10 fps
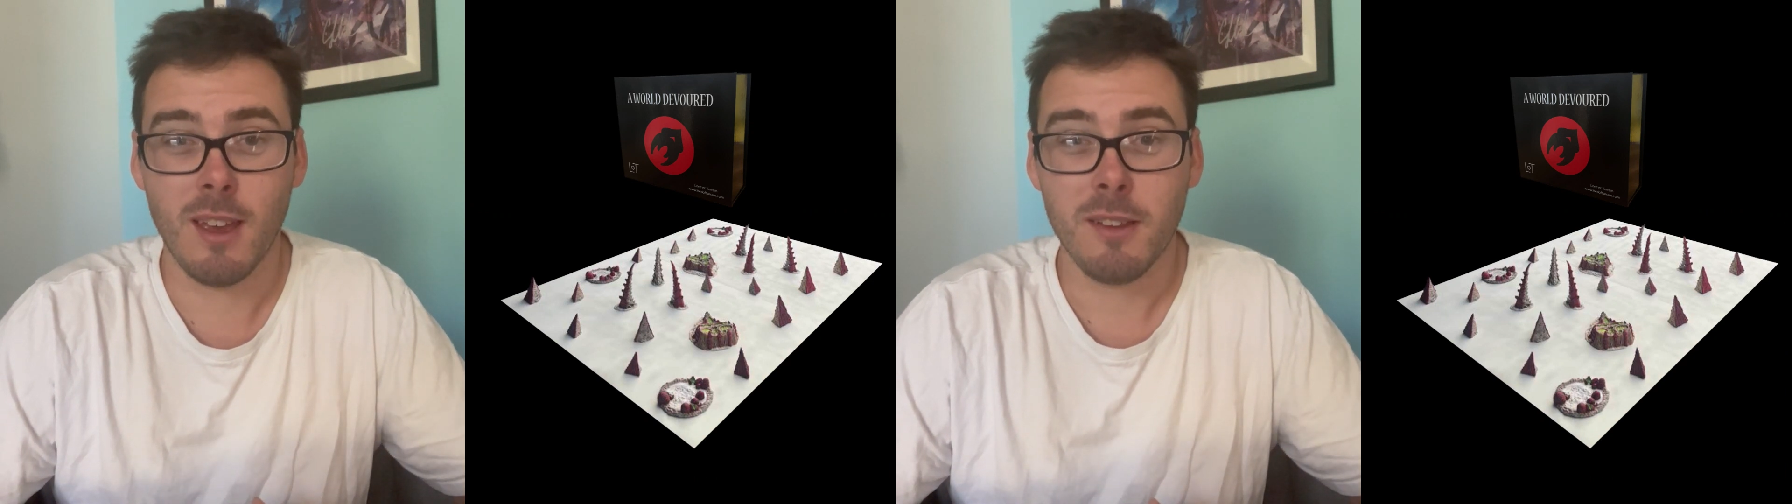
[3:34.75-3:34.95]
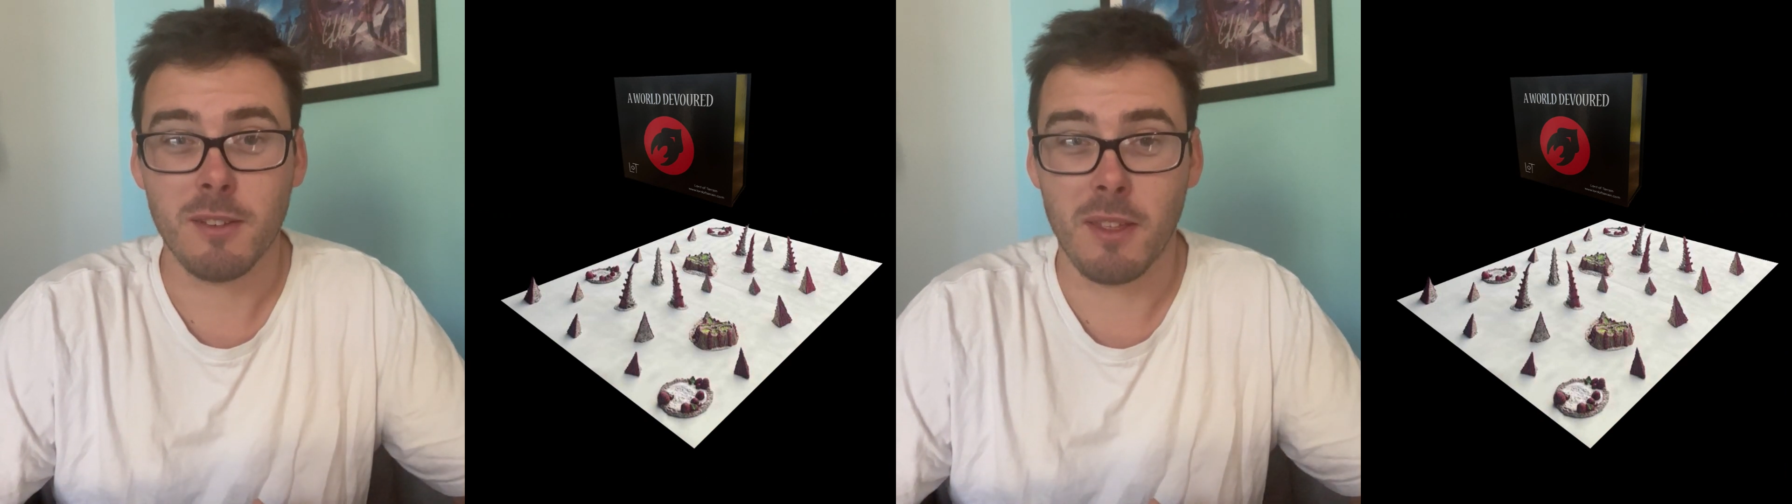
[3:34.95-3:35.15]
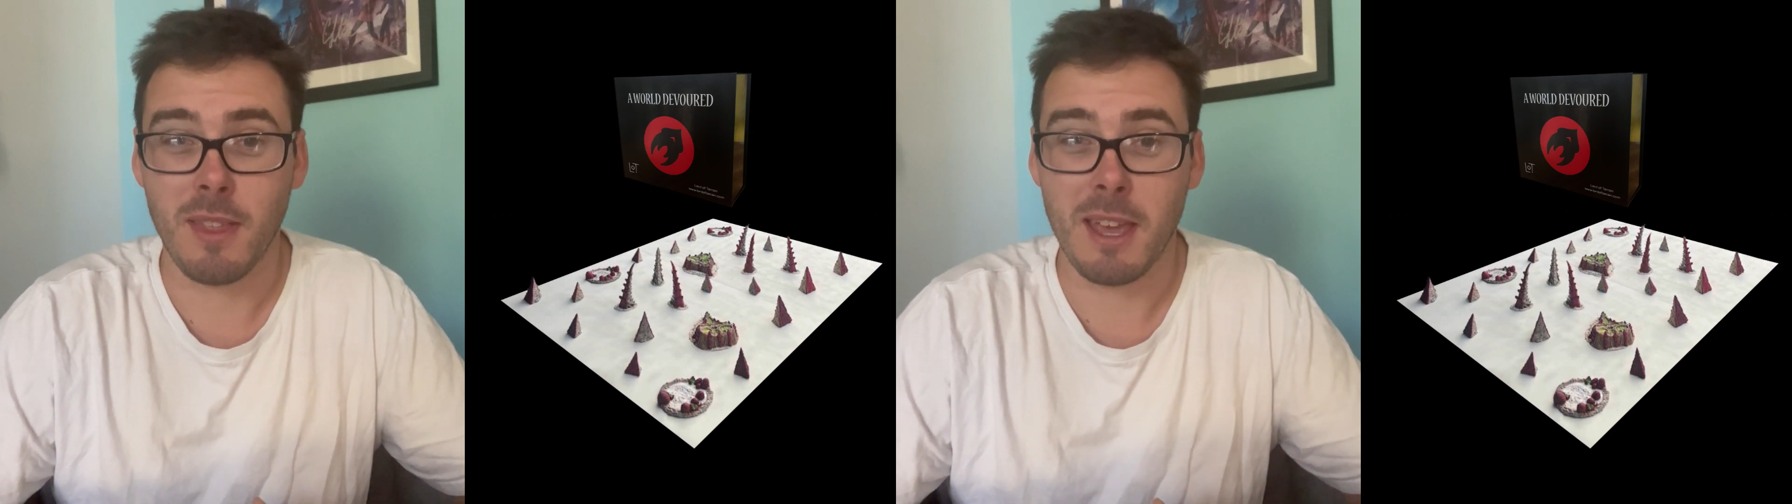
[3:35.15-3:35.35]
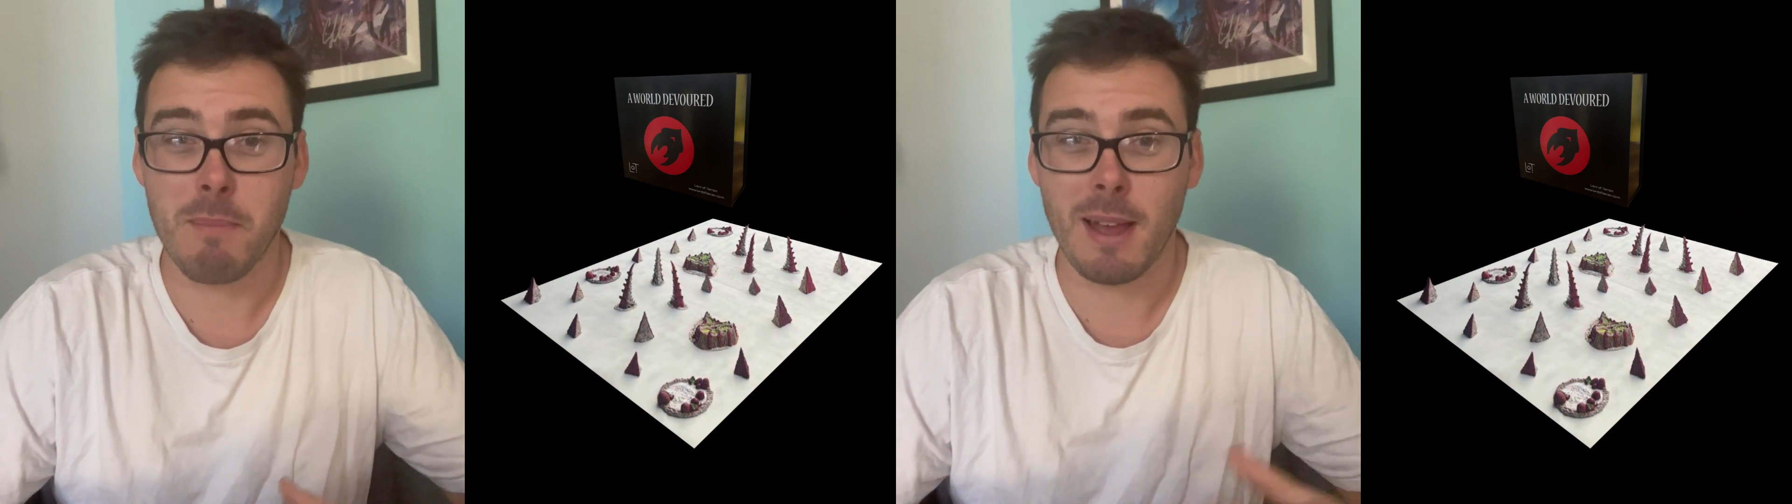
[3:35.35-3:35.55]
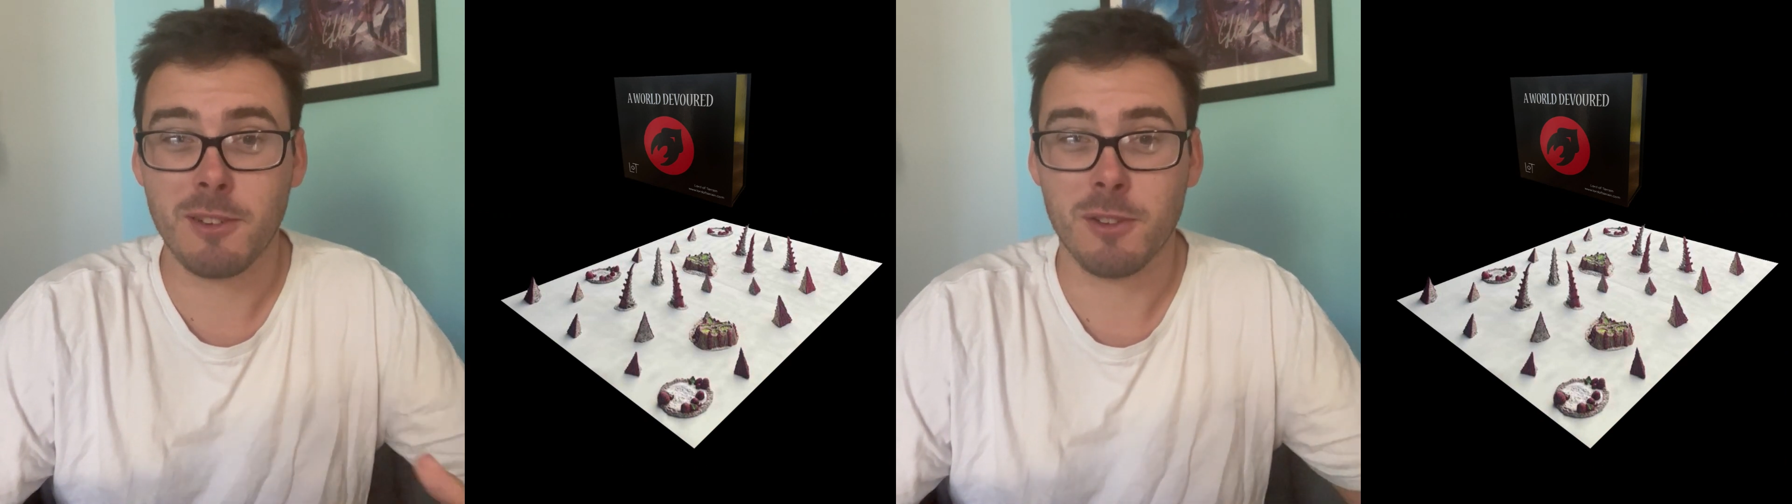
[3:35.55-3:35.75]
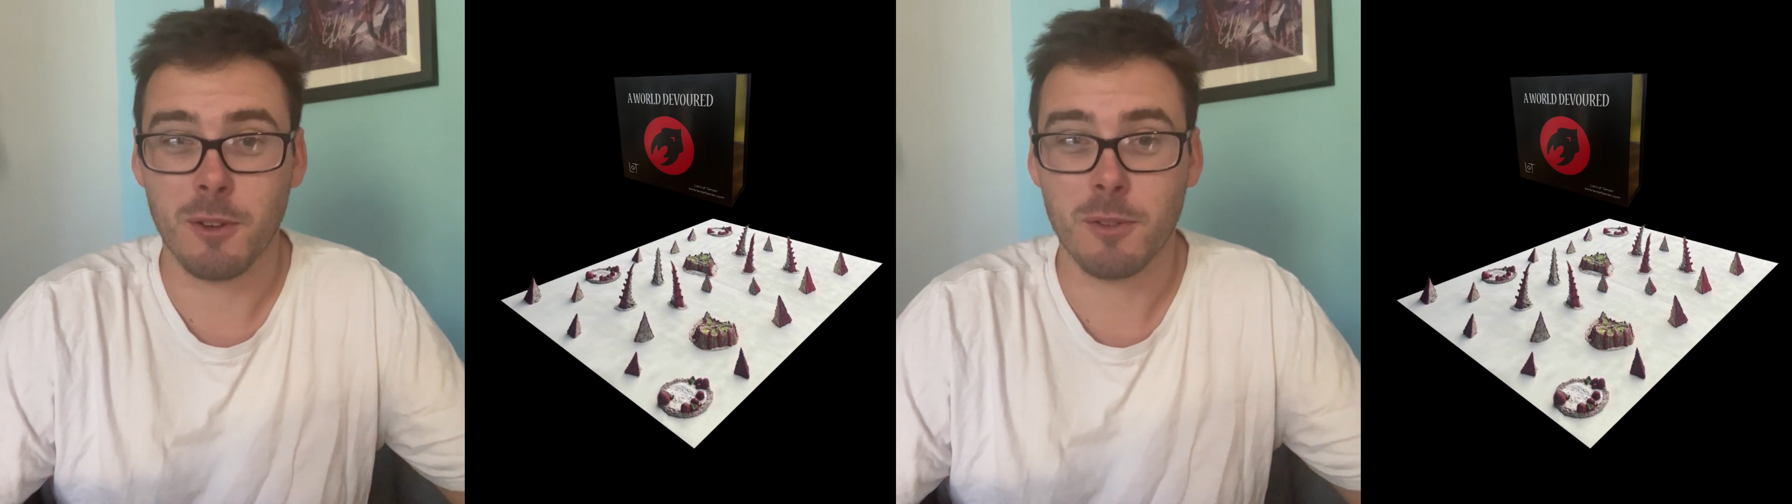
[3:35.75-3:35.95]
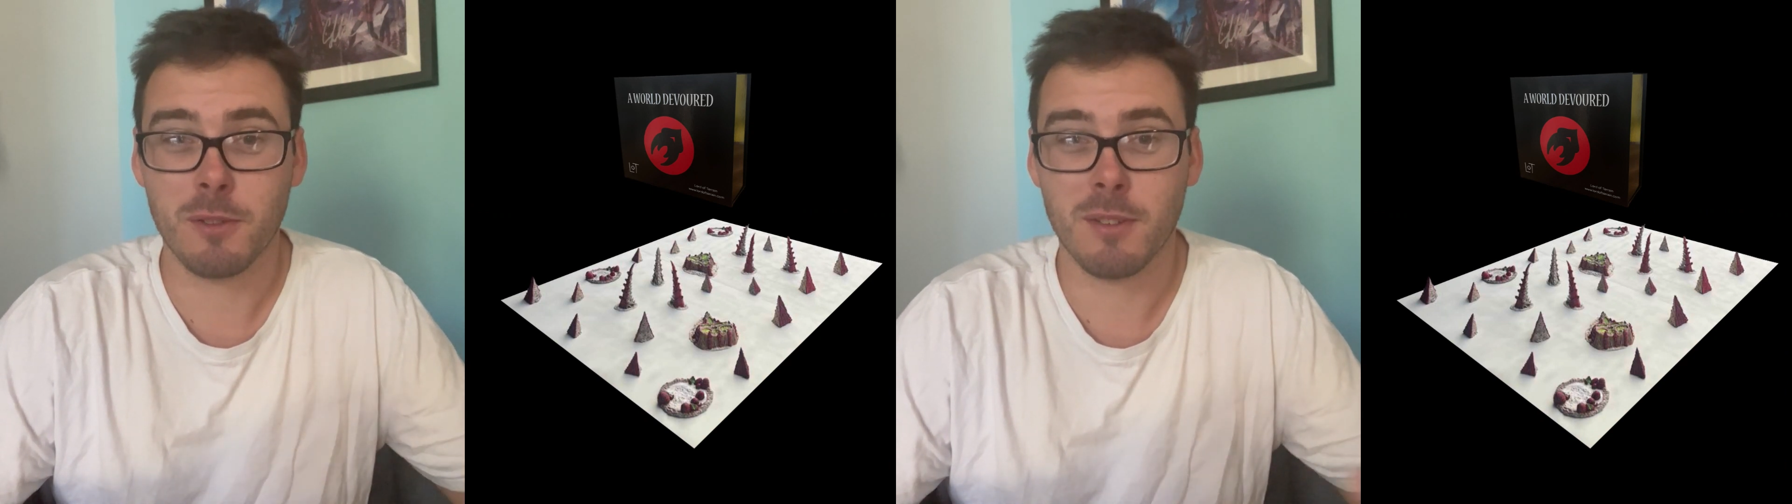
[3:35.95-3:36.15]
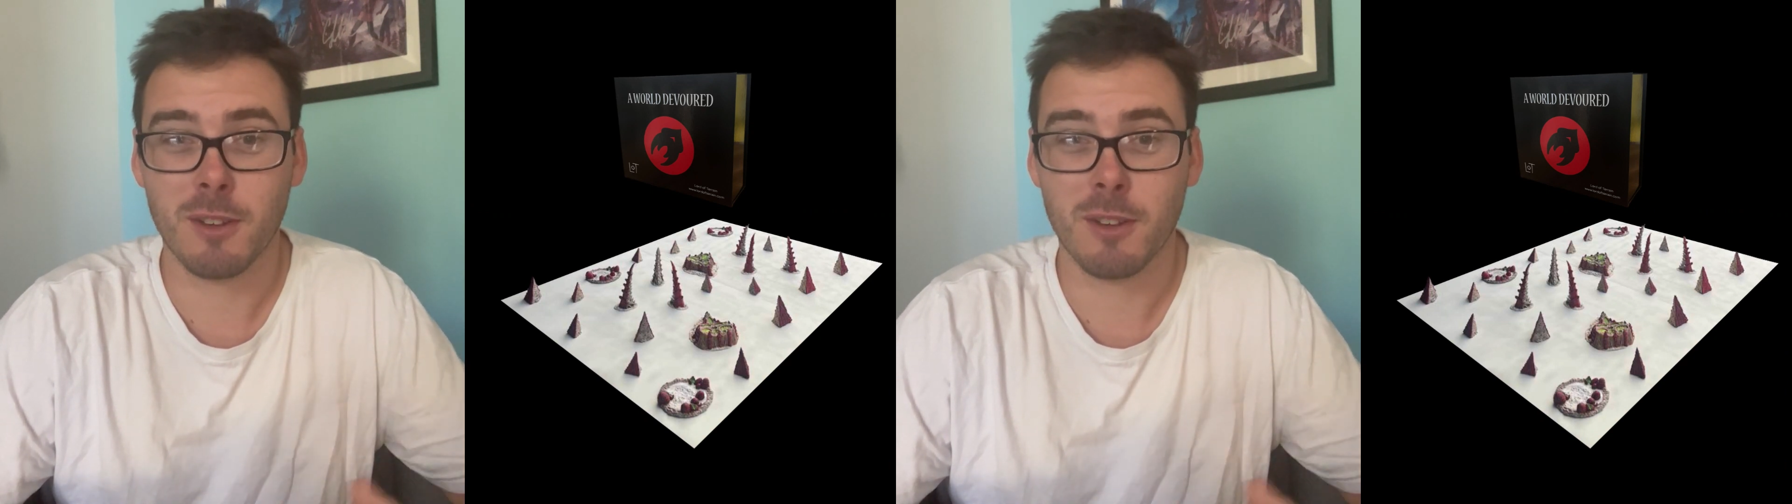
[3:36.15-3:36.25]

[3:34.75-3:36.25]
so that they match those